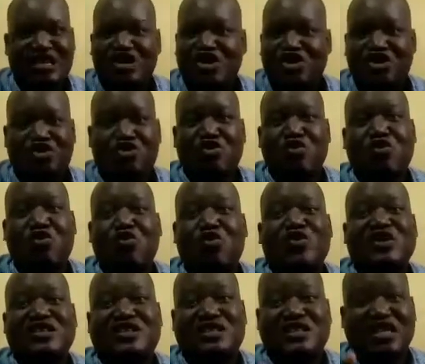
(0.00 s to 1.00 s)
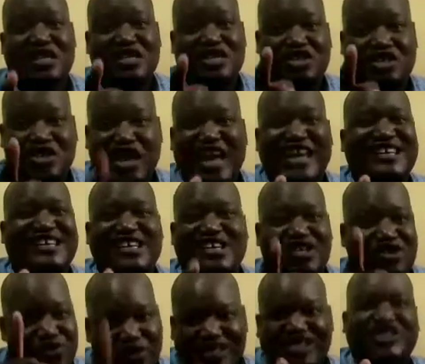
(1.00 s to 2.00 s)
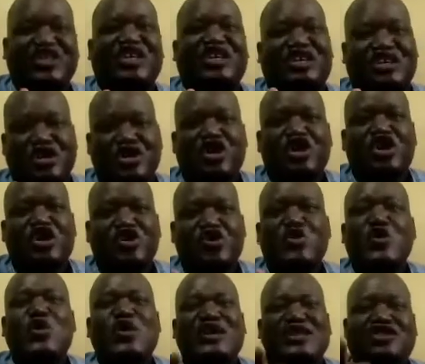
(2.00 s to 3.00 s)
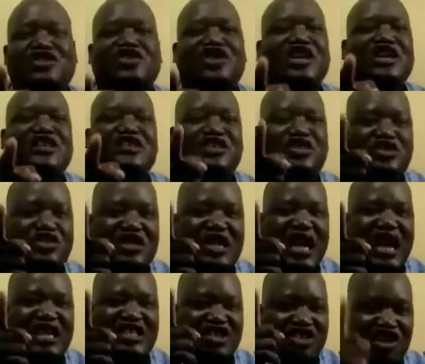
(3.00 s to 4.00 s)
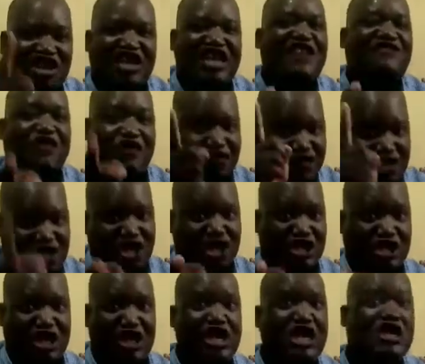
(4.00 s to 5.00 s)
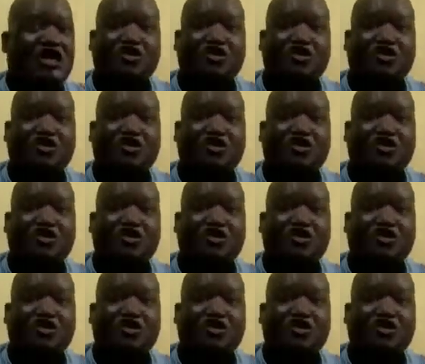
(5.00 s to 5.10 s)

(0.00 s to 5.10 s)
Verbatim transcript: You who is still stuck in your sin. You is still a slave of sin.